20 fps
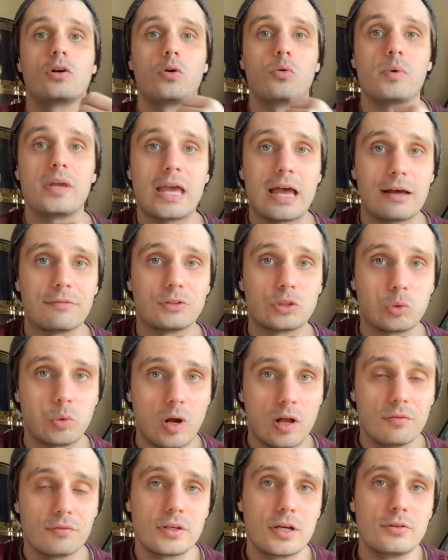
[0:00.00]
We have
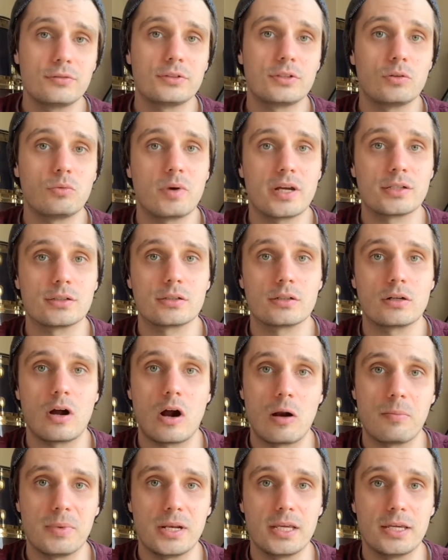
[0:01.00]
12 notes in Western
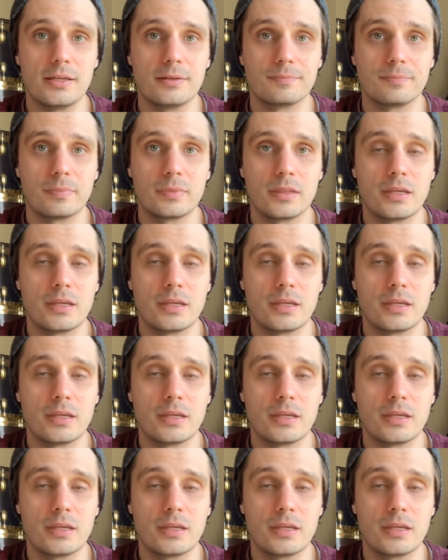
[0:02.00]
harmony,